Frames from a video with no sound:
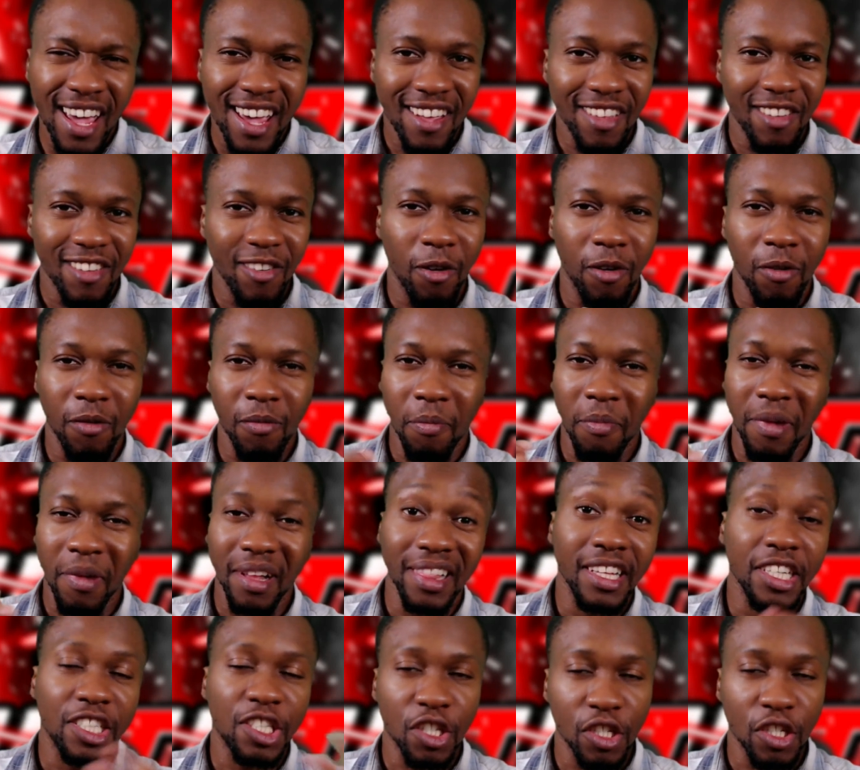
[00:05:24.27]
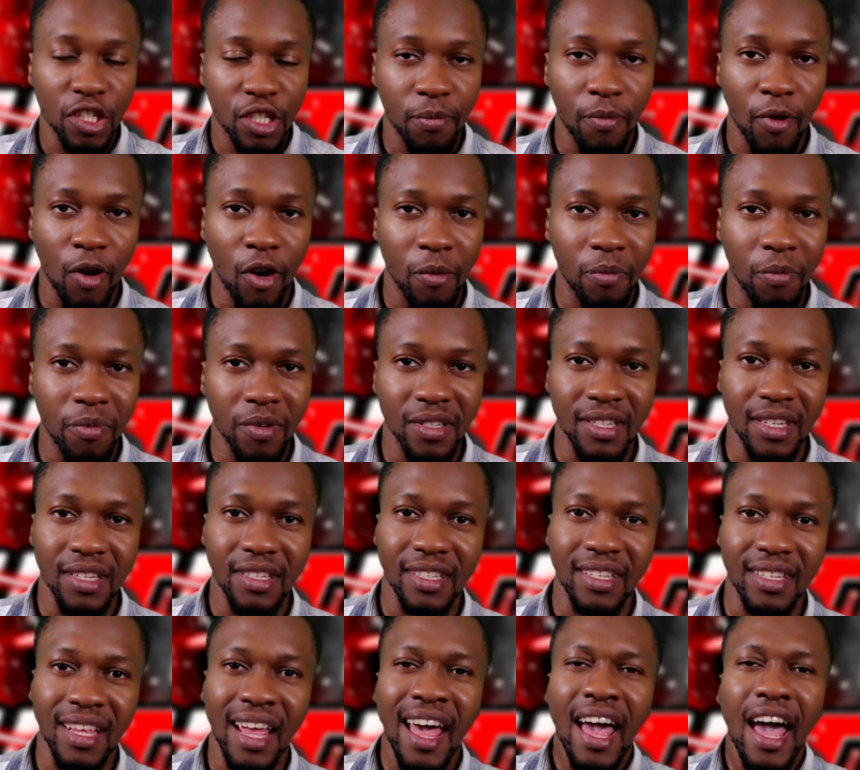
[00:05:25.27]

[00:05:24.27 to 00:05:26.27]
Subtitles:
you know, malicious purposes.